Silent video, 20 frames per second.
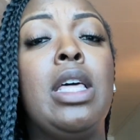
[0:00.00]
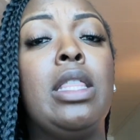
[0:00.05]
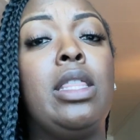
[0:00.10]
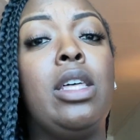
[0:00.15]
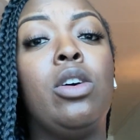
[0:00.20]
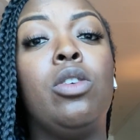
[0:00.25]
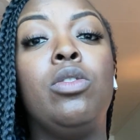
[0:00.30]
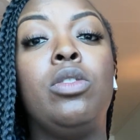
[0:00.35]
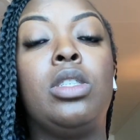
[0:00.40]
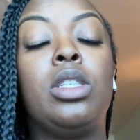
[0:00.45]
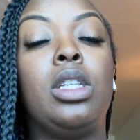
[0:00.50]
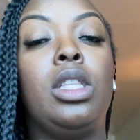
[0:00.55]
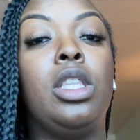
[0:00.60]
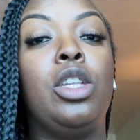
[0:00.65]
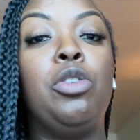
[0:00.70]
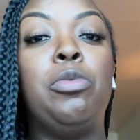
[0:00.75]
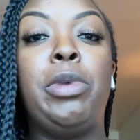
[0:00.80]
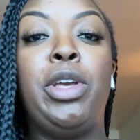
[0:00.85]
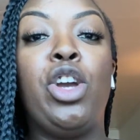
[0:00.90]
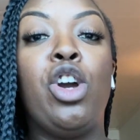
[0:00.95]
those
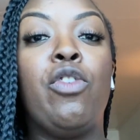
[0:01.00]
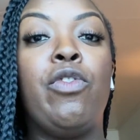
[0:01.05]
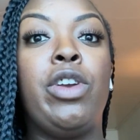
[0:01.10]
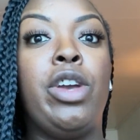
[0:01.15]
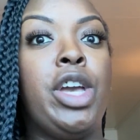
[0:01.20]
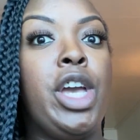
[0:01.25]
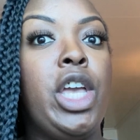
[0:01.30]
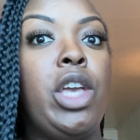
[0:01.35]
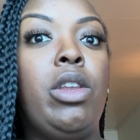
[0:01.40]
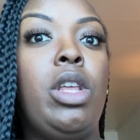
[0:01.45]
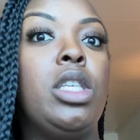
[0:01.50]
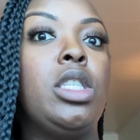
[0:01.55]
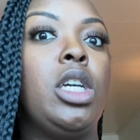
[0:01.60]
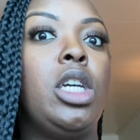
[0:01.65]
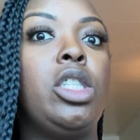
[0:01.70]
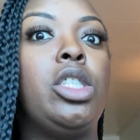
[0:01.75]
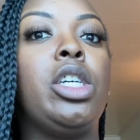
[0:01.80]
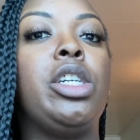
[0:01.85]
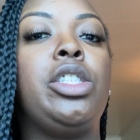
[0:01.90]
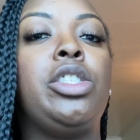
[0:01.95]
looming over your head, you need to
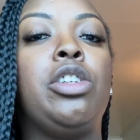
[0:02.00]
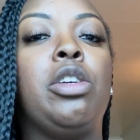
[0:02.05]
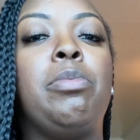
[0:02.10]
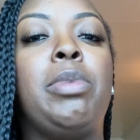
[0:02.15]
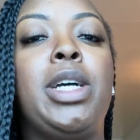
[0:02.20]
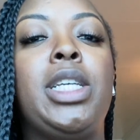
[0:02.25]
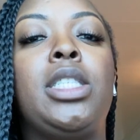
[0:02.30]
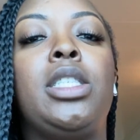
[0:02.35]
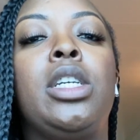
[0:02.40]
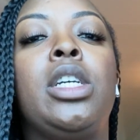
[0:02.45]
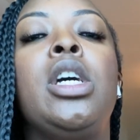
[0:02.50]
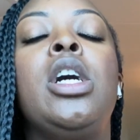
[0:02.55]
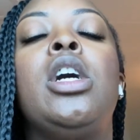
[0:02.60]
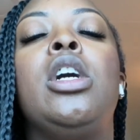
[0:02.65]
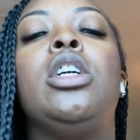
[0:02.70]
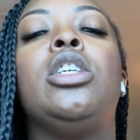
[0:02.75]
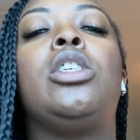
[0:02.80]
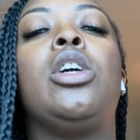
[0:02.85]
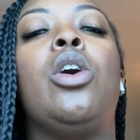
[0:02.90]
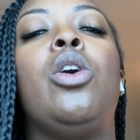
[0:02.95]
adjust your budget.
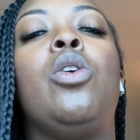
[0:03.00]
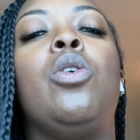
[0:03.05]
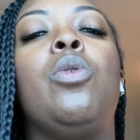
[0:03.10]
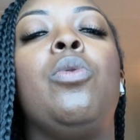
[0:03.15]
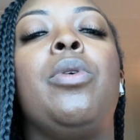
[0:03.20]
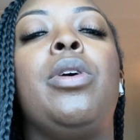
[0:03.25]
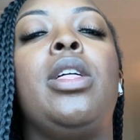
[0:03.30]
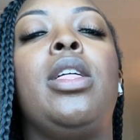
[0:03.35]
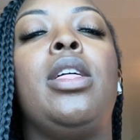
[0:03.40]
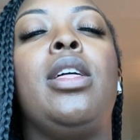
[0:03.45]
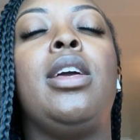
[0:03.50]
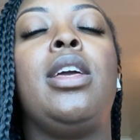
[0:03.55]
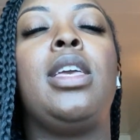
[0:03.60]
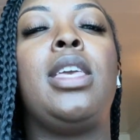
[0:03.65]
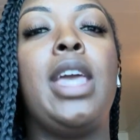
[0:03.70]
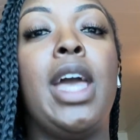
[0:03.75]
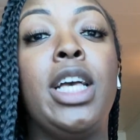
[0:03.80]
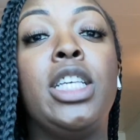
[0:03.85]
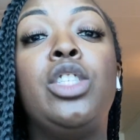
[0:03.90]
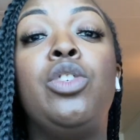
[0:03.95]
So
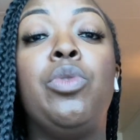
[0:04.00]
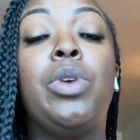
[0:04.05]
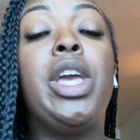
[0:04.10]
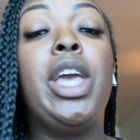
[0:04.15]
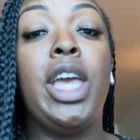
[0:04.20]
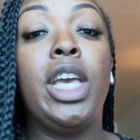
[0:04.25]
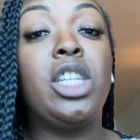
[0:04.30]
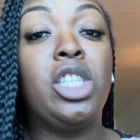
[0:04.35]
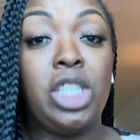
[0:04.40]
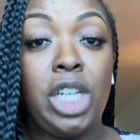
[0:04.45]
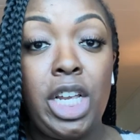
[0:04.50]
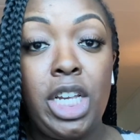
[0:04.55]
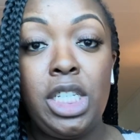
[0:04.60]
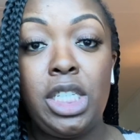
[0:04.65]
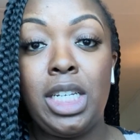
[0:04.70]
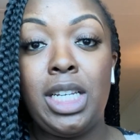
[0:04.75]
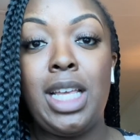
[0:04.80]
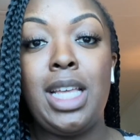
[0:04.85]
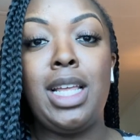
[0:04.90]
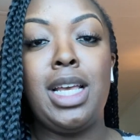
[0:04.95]
yes, you can change
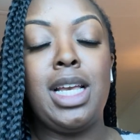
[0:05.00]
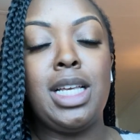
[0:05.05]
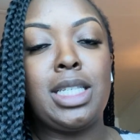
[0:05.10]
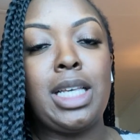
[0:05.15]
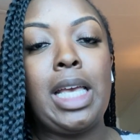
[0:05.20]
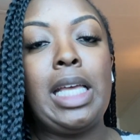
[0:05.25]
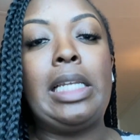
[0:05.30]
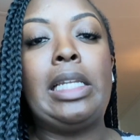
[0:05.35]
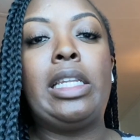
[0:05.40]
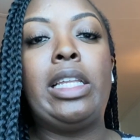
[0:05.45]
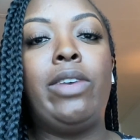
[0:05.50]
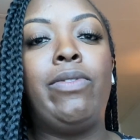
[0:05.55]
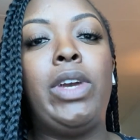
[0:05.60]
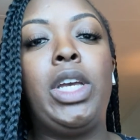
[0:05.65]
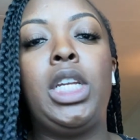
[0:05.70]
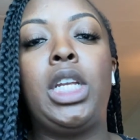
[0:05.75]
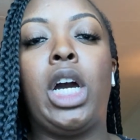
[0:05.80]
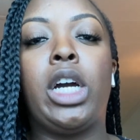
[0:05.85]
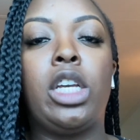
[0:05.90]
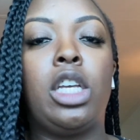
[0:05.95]
it. It is a
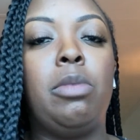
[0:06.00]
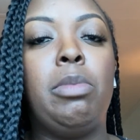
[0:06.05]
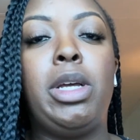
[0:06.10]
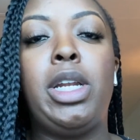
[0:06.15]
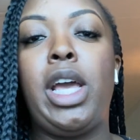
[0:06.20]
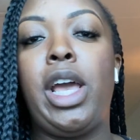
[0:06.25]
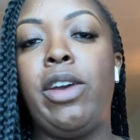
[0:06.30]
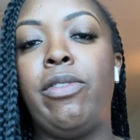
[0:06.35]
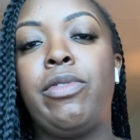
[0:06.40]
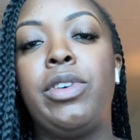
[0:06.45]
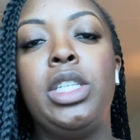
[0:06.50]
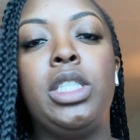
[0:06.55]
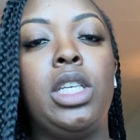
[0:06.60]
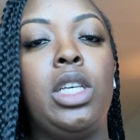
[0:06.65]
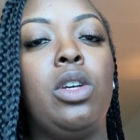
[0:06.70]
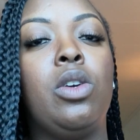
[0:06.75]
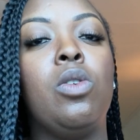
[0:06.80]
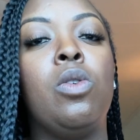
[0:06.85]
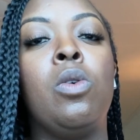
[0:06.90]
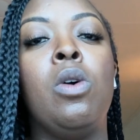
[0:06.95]
living document. Every
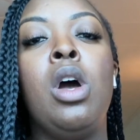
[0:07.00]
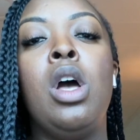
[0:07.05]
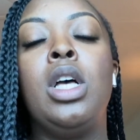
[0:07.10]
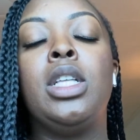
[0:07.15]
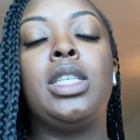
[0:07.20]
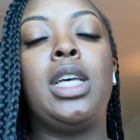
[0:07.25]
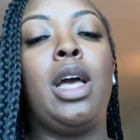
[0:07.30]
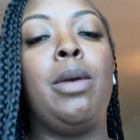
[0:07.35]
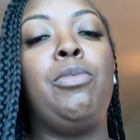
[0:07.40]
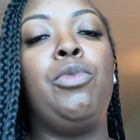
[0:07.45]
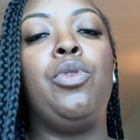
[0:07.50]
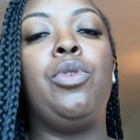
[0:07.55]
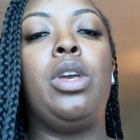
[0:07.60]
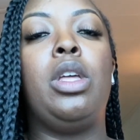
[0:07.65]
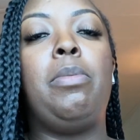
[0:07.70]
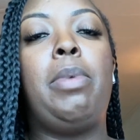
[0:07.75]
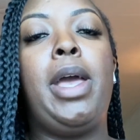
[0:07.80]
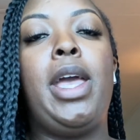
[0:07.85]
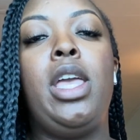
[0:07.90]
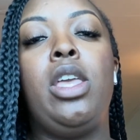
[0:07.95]
single time you
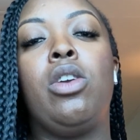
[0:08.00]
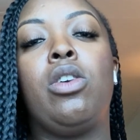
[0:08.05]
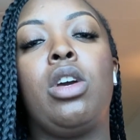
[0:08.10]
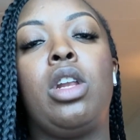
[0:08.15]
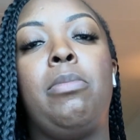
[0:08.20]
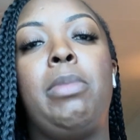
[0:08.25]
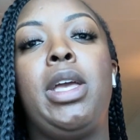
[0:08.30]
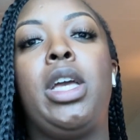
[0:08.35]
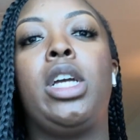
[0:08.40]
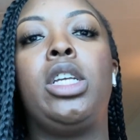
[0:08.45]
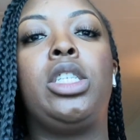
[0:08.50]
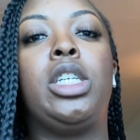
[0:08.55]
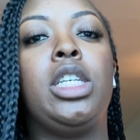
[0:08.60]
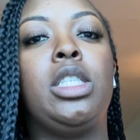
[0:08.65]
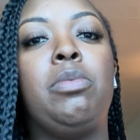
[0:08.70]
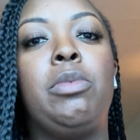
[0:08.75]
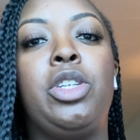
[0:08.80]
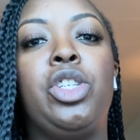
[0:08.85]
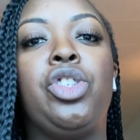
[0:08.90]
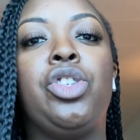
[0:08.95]
get paid, you're going to make
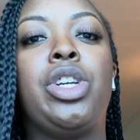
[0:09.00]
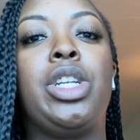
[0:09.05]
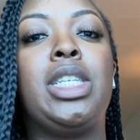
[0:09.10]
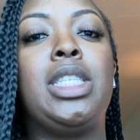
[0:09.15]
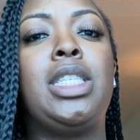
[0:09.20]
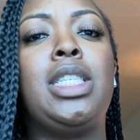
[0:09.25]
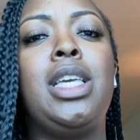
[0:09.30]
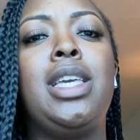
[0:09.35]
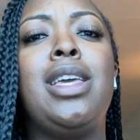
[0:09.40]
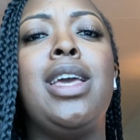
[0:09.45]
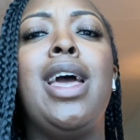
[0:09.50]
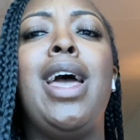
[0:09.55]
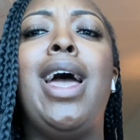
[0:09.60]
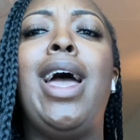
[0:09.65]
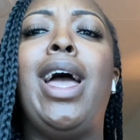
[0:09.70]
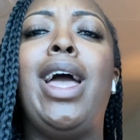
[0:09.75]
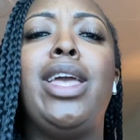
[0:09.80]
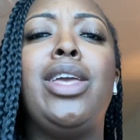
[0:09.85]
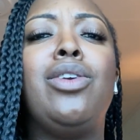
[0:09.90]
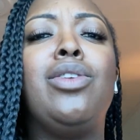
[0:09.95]
adjustments. You're going to see,
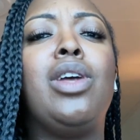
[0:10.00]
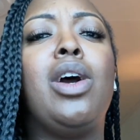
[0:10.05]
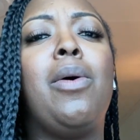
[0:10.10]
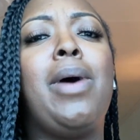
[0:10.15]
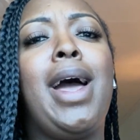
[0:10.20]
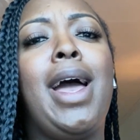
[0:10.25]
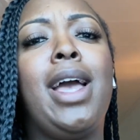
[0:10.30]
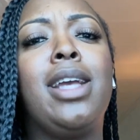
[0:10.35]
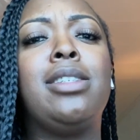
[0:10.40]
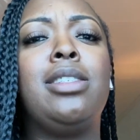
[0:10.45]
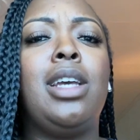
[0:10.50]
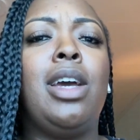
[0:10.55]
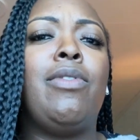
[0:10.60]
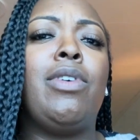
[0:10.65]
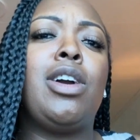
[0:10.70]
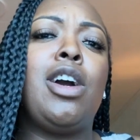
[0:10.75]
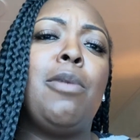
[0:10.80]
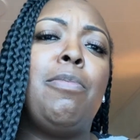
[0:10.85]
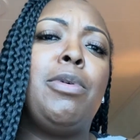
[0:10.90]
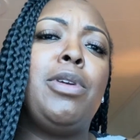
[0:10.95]
hey, I actually have a
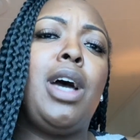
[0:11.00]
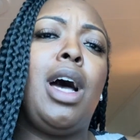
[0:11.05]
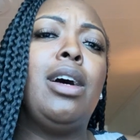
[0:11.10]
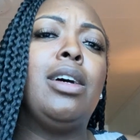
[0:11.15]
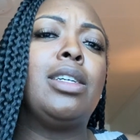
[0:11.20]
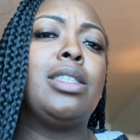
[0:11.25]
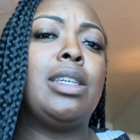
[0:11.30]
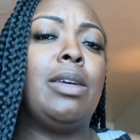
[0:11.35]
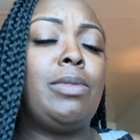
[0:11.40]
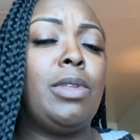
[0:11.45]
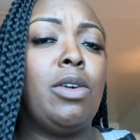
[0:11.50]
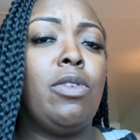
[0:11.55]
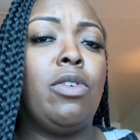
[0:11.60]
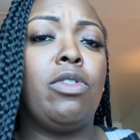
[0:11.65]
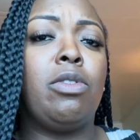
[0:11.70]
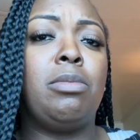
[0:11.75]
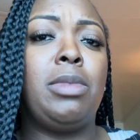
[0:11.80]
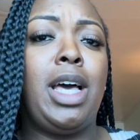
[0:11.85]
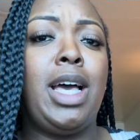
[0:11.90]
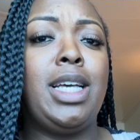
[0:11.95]
couple dollars left over
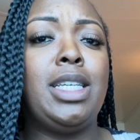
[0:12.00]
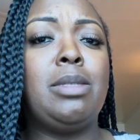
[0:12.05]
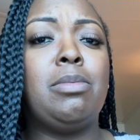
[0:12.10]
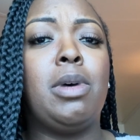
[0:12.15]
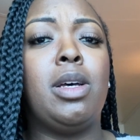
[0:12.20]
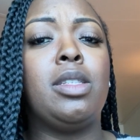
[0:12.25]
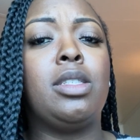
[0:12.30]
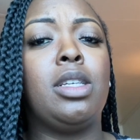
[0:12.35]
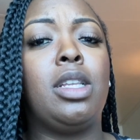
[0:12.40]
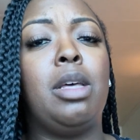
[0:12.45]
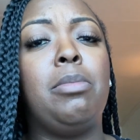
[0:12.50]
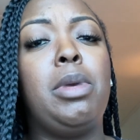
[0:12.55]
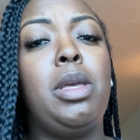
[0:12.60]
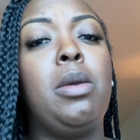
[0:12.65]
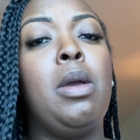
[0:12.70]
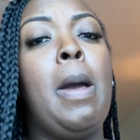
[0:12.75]
from last month, so let me